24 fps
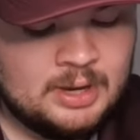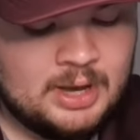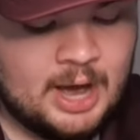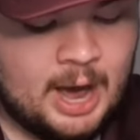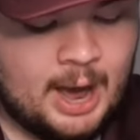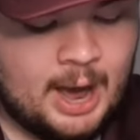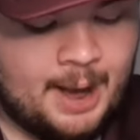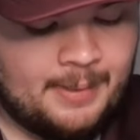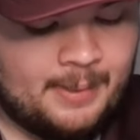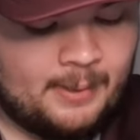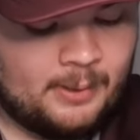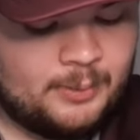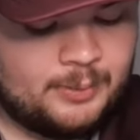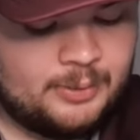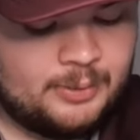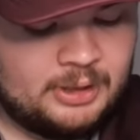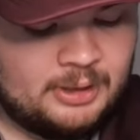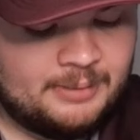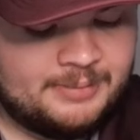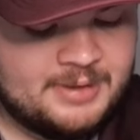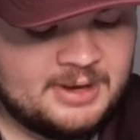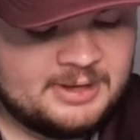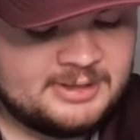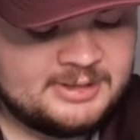Let me pull
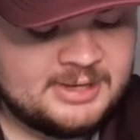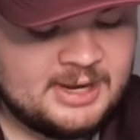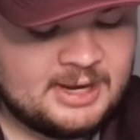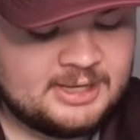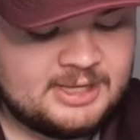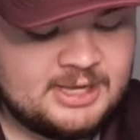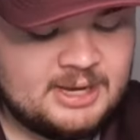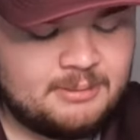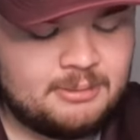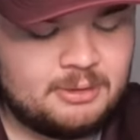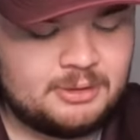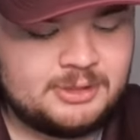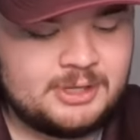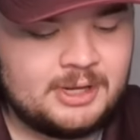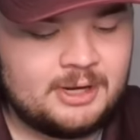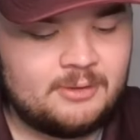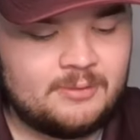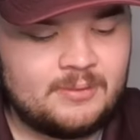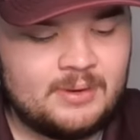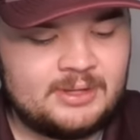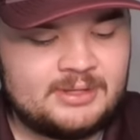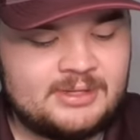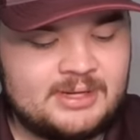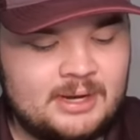up the exact numbers. I didn't
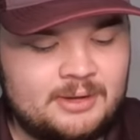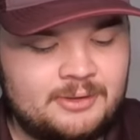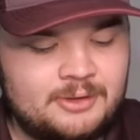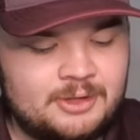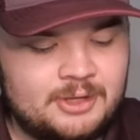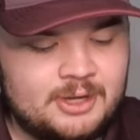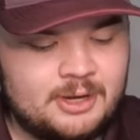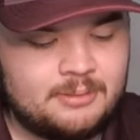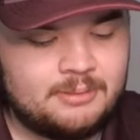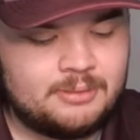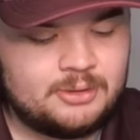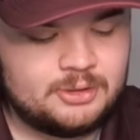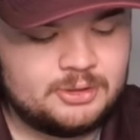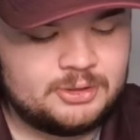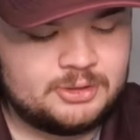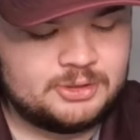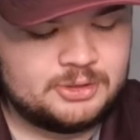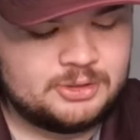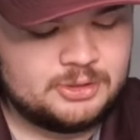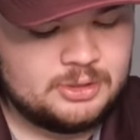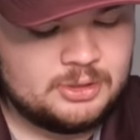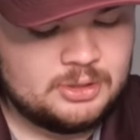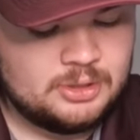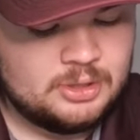write down the
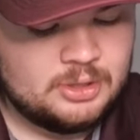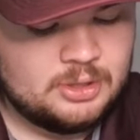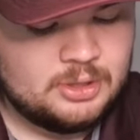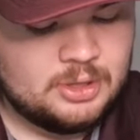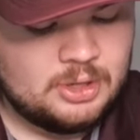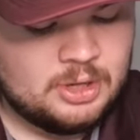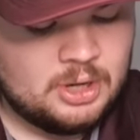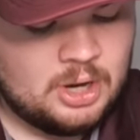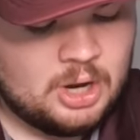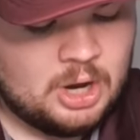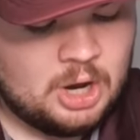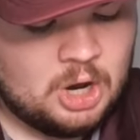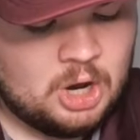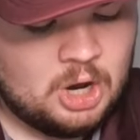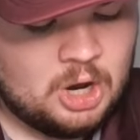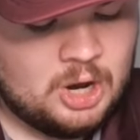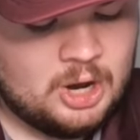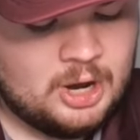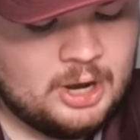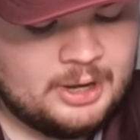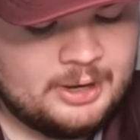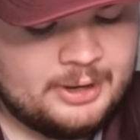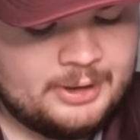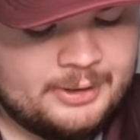numbers
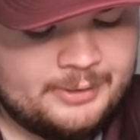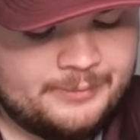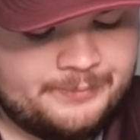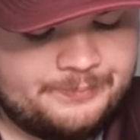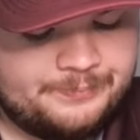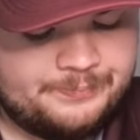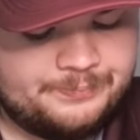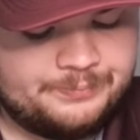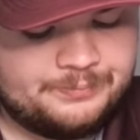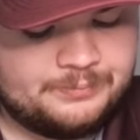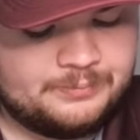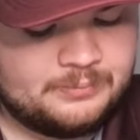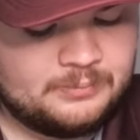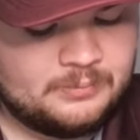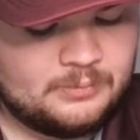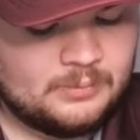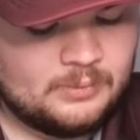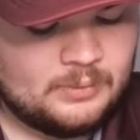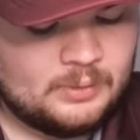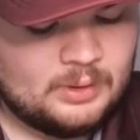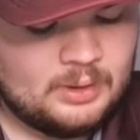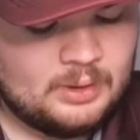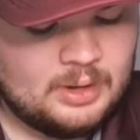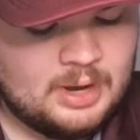on
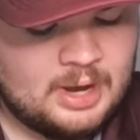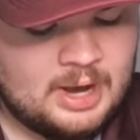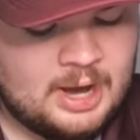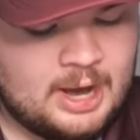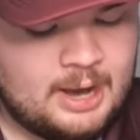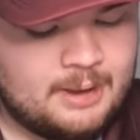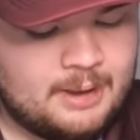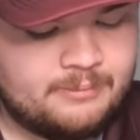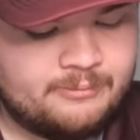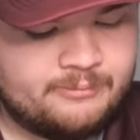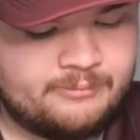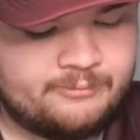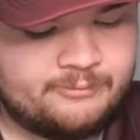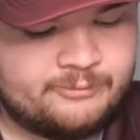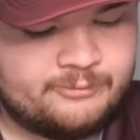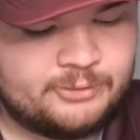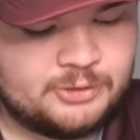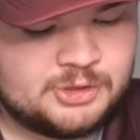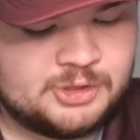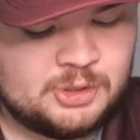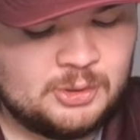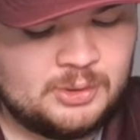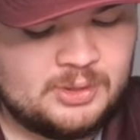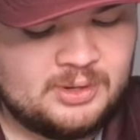for
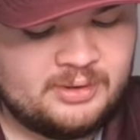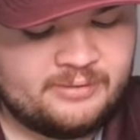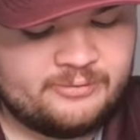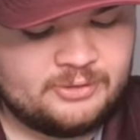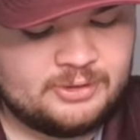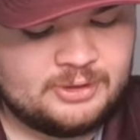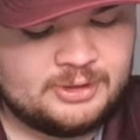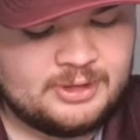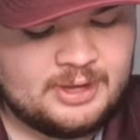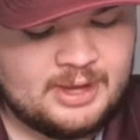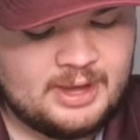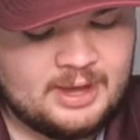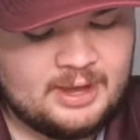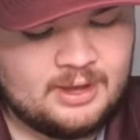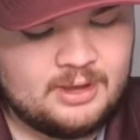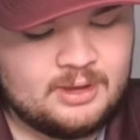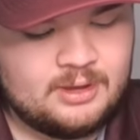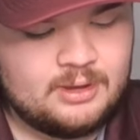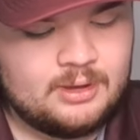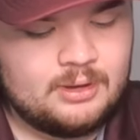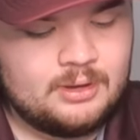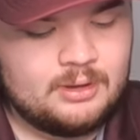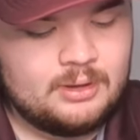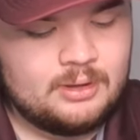shooting for the day.
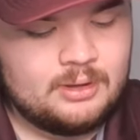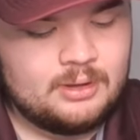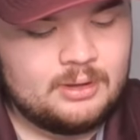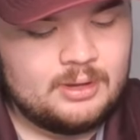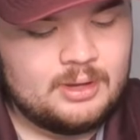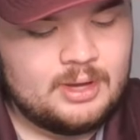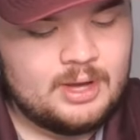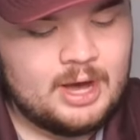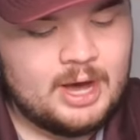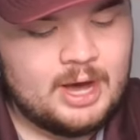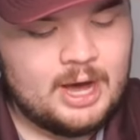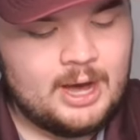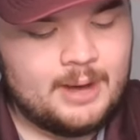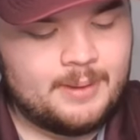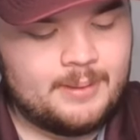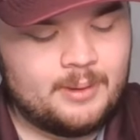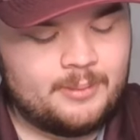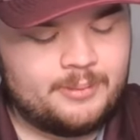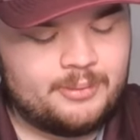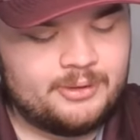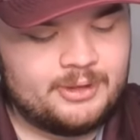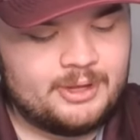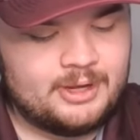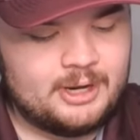I'll
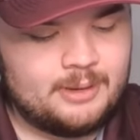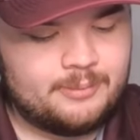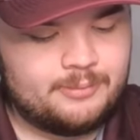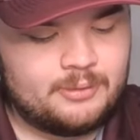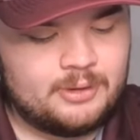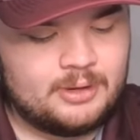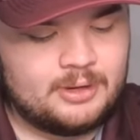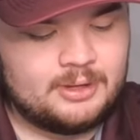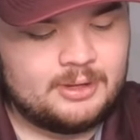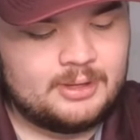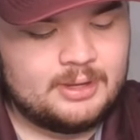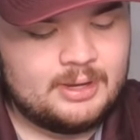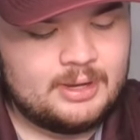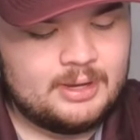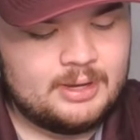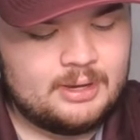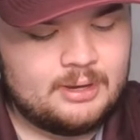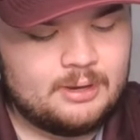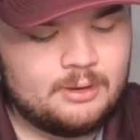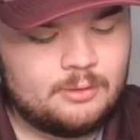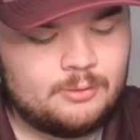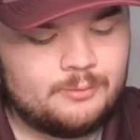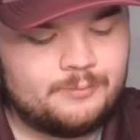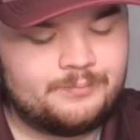pull that up right
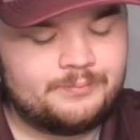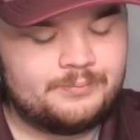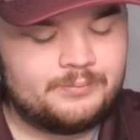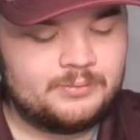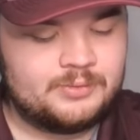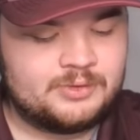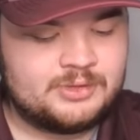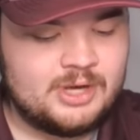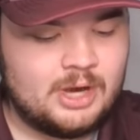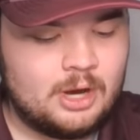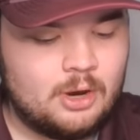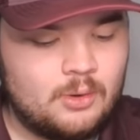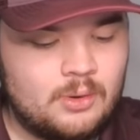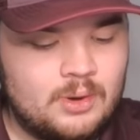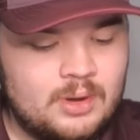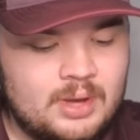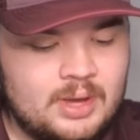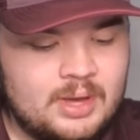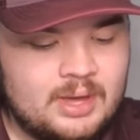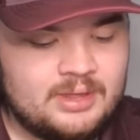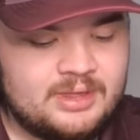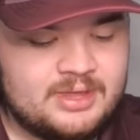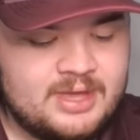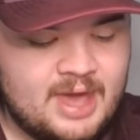now. So
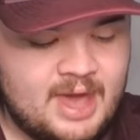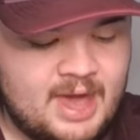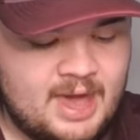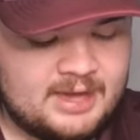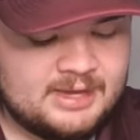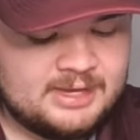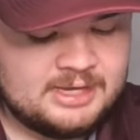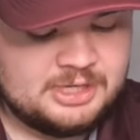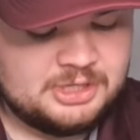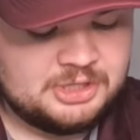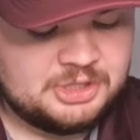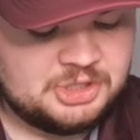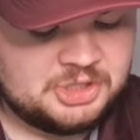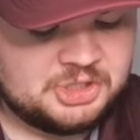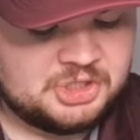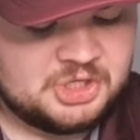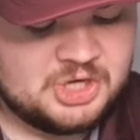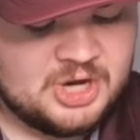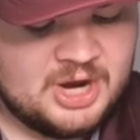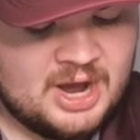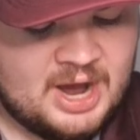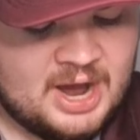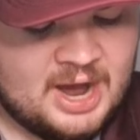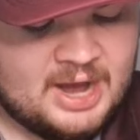the Aggies
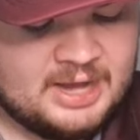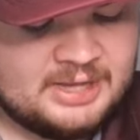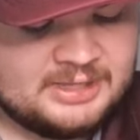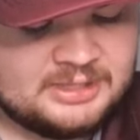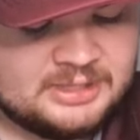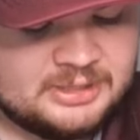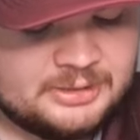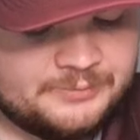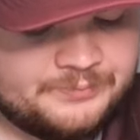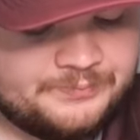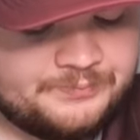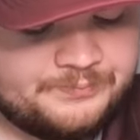shot